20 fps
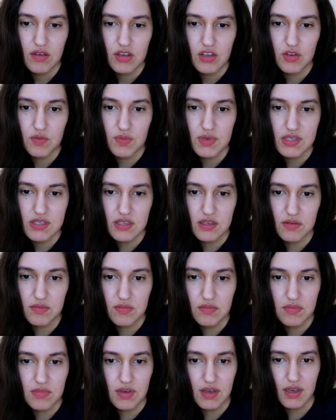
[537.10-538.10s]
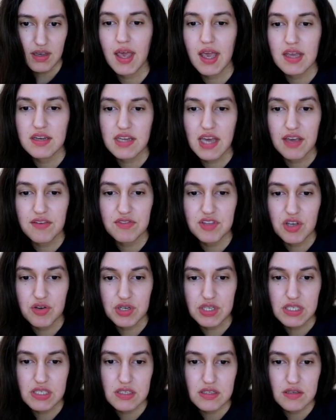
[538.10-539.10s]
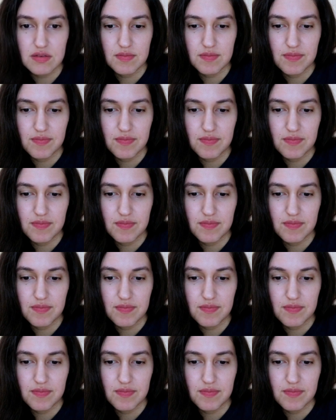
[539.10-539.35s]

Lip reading: You miss him, and I've noticed.